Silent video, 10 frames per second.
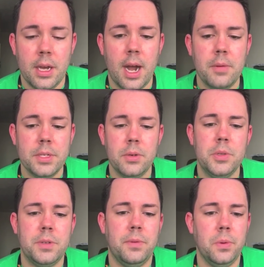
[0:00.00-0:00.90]
I was
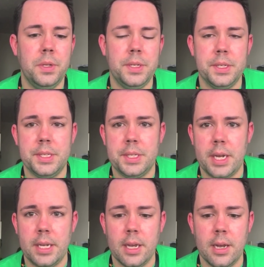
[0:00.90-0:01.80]
almost fooled into
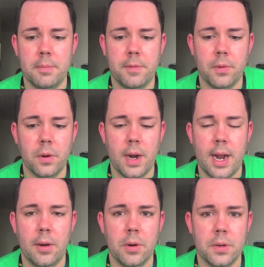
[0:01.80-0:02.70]
signing up for
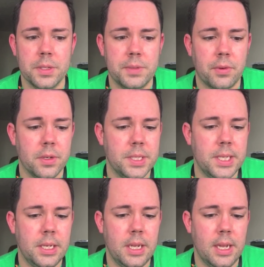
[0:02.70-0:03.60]
hours for a
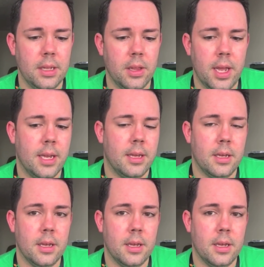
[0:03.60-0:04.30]
city like